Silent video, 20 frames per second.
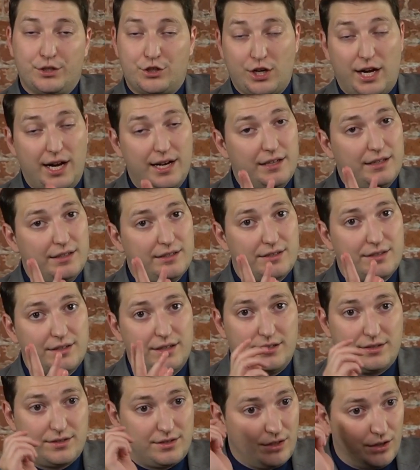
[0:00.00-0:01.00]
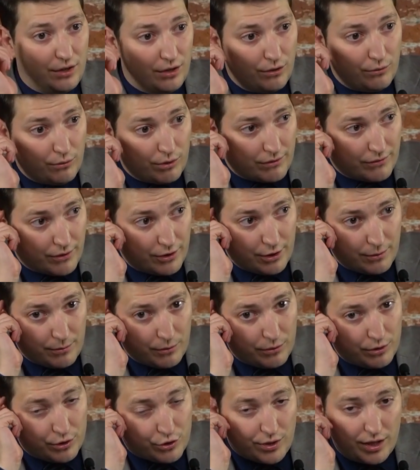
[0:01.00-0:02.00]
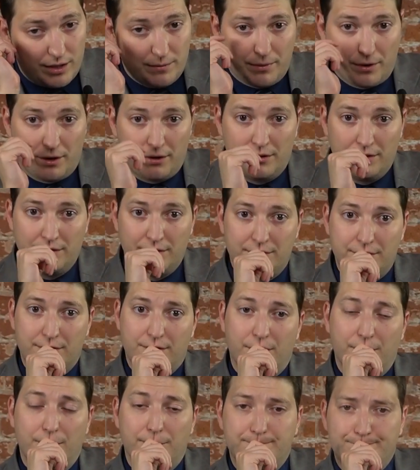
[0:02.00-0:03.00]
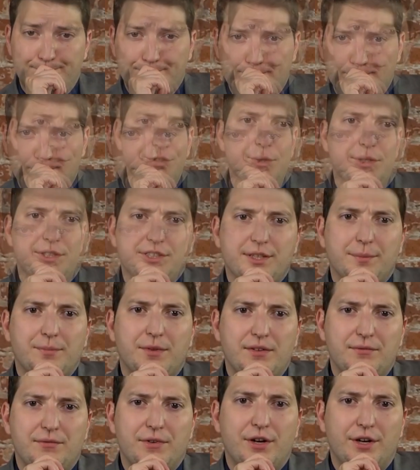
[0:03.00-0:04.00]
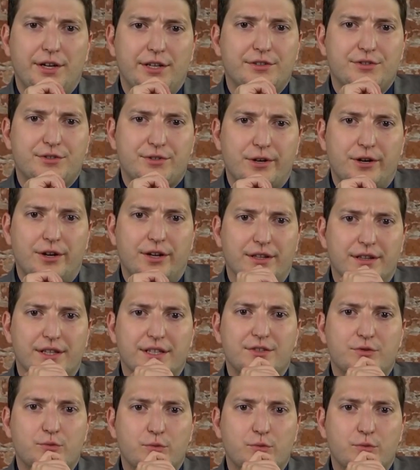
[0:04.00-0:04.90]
China, it's still one of our number one trade partners. So it's something very concerning.